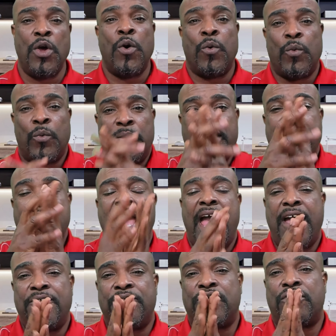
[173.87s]
we
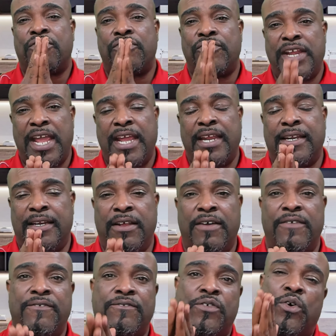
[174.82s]
have created,
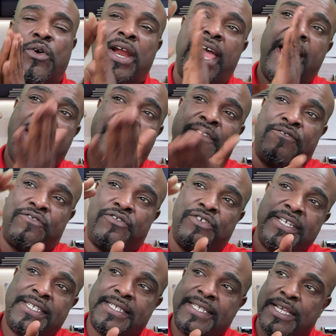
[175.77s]
for every
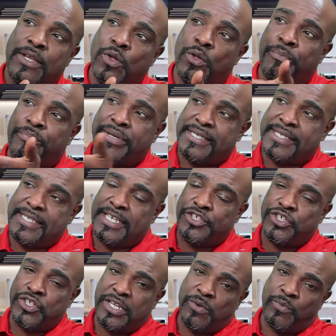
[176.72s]
single position
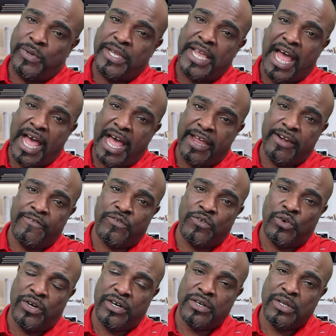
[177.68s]
that we hire
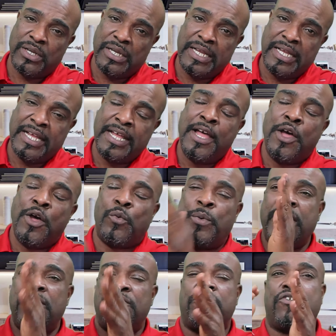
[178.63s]
for, we
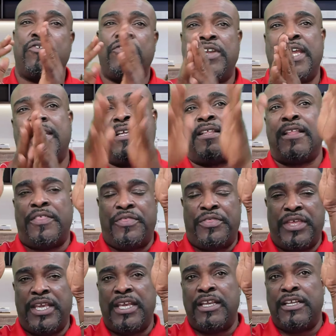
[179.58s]
have created
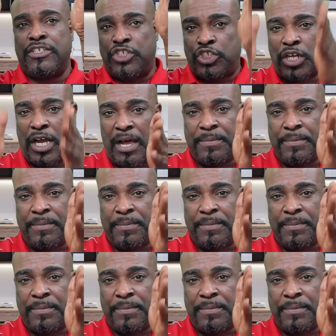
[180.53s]
the job